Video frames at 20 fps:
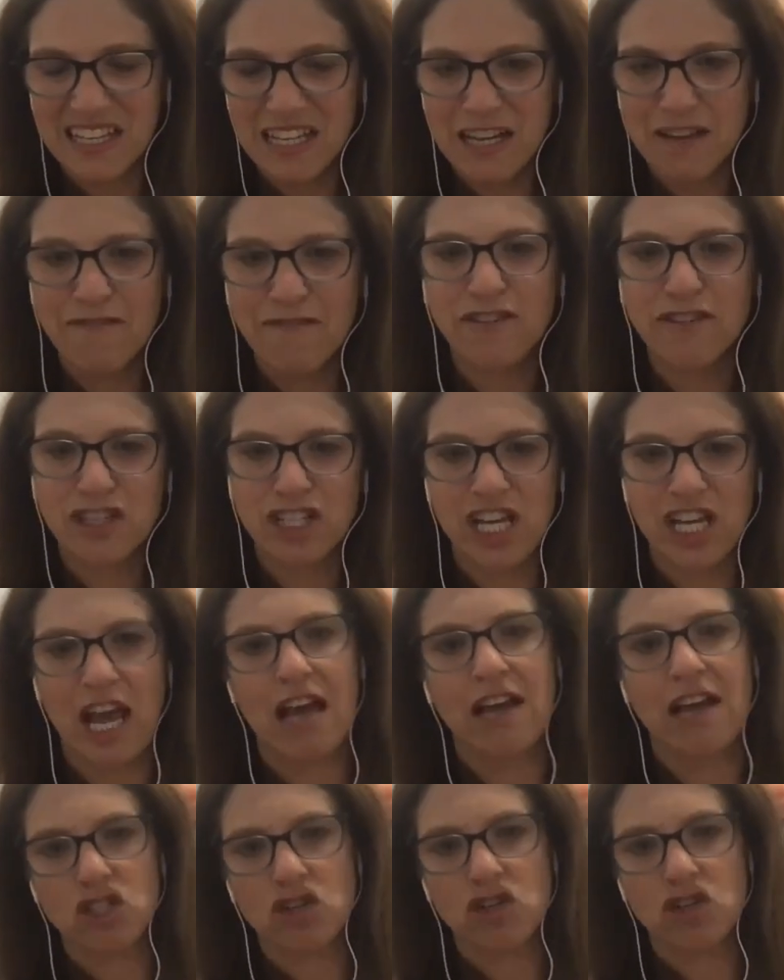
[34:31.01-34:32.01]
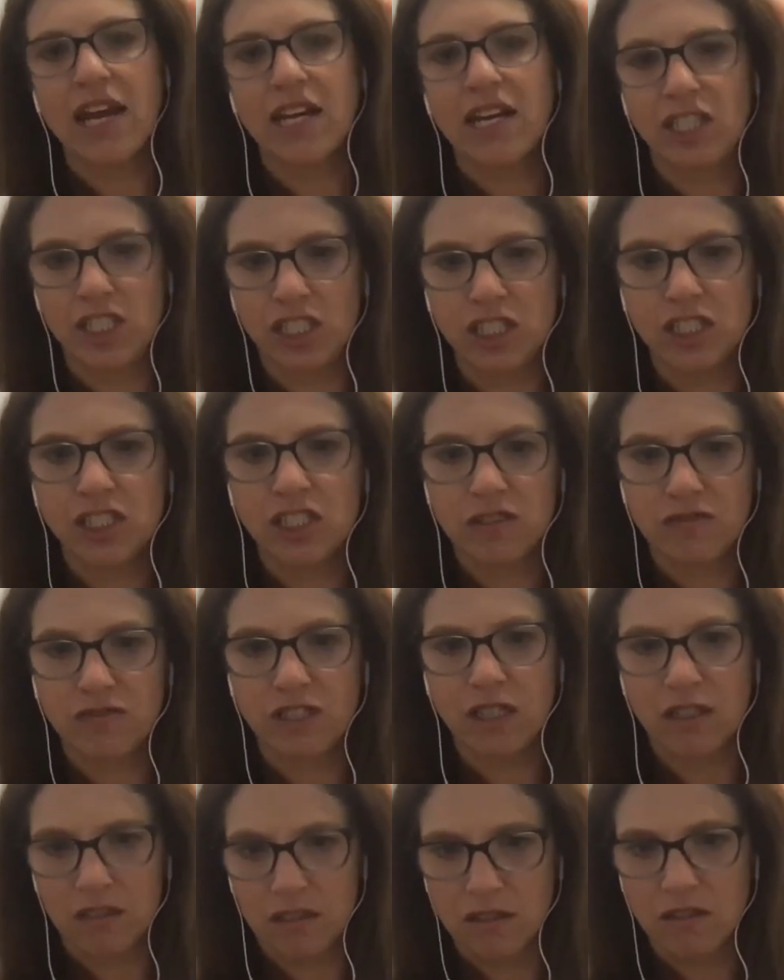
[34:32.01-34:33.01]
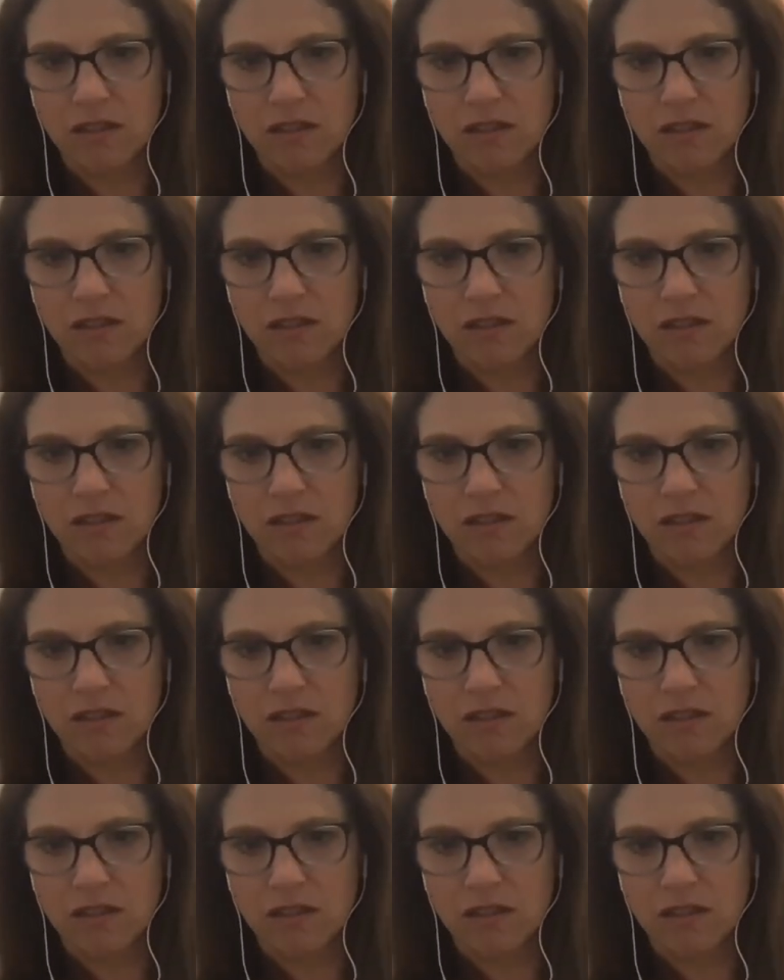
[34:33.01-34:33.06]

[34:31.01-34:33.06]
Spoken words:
if your strategy is shifting,